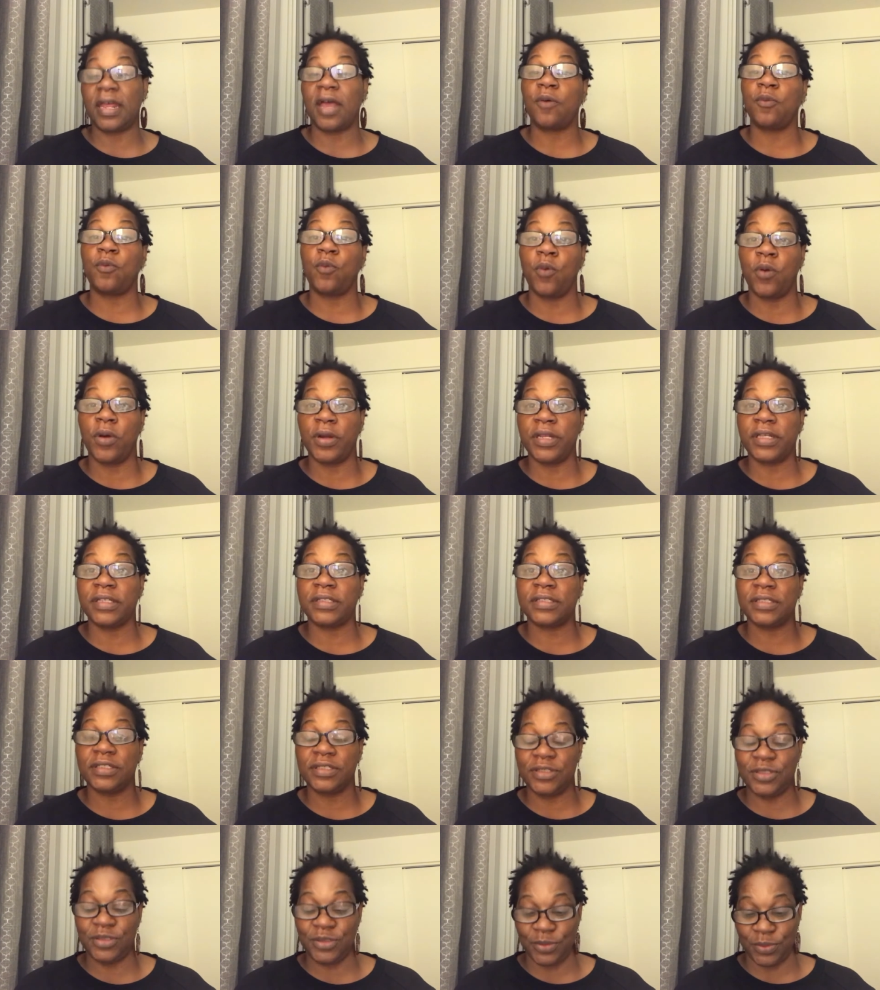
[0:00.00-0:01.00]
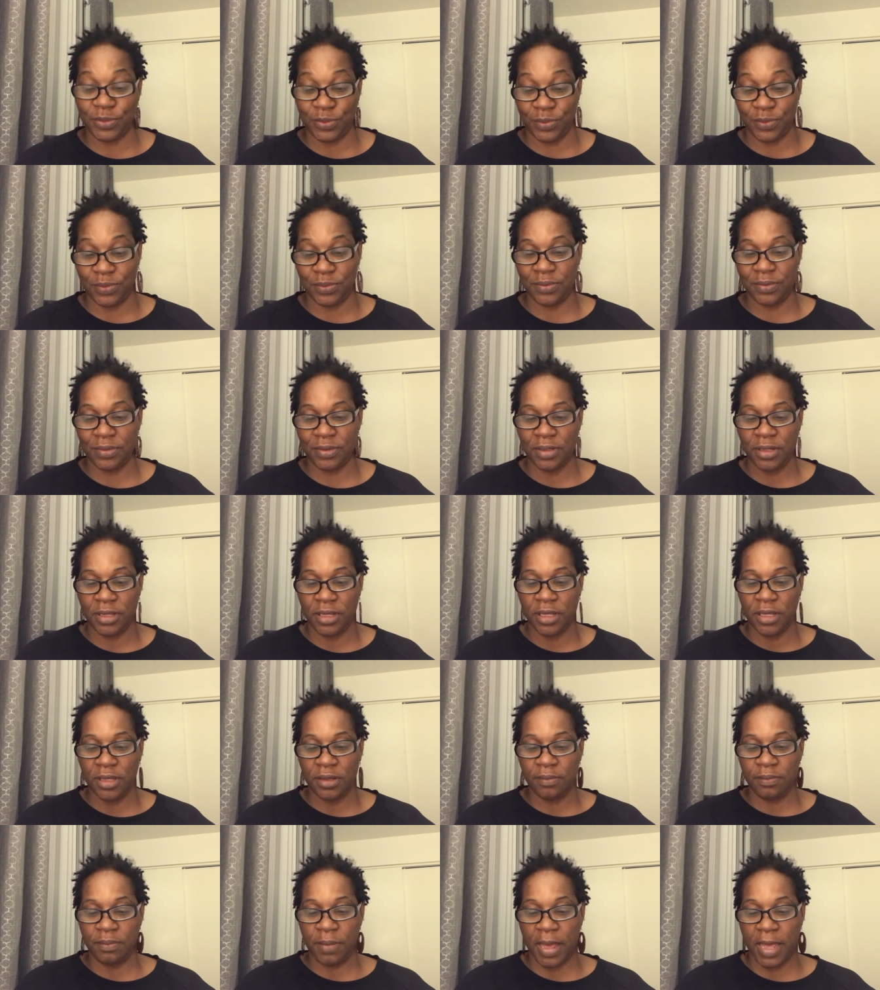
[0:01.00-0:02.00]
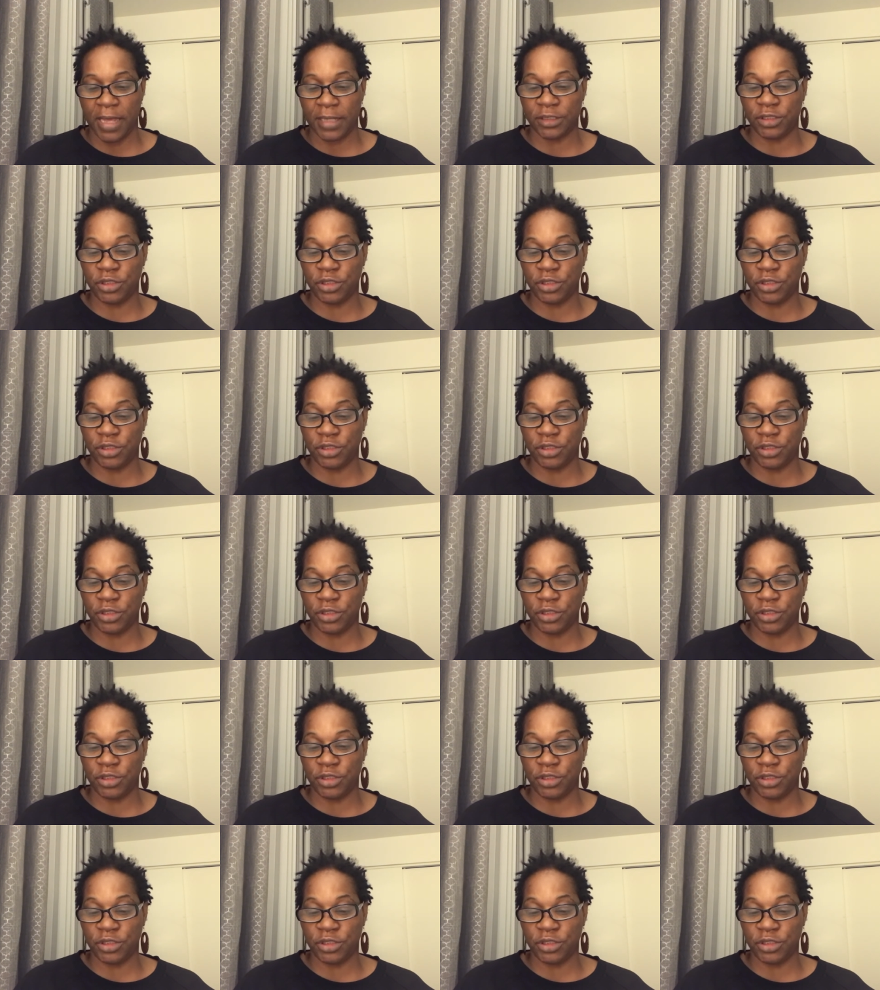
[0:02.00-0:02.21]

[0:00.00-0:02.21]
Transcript: I wanted to do by